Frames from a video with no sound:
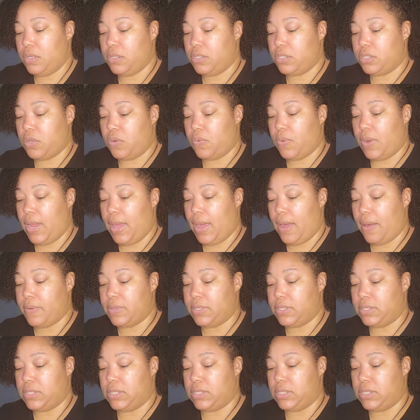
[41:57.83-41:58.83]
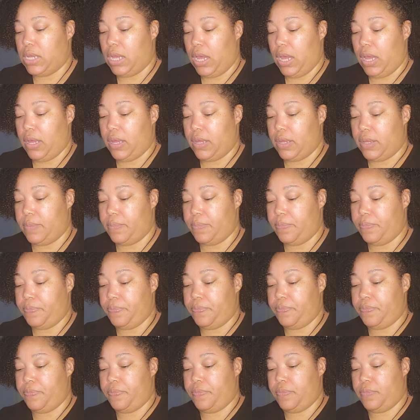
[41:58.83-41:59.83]
so now is the time
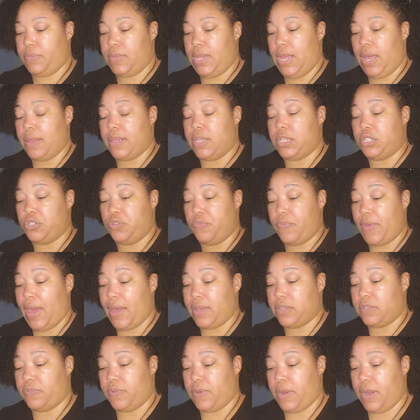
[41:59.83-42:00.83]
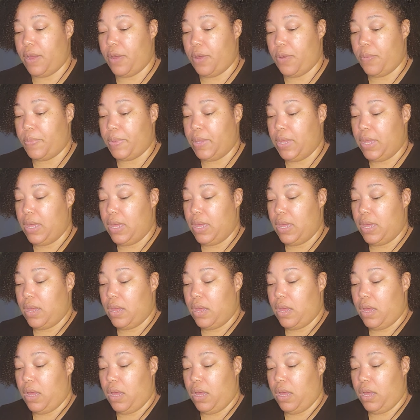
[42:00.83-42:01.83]
now that you've asked for help
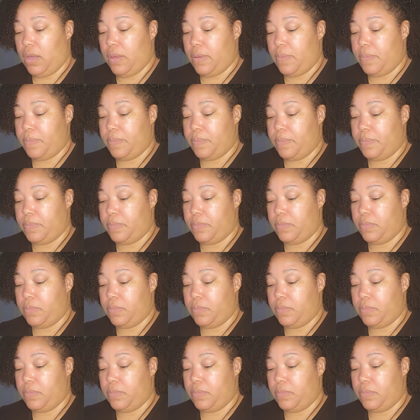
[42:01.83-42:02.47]
um,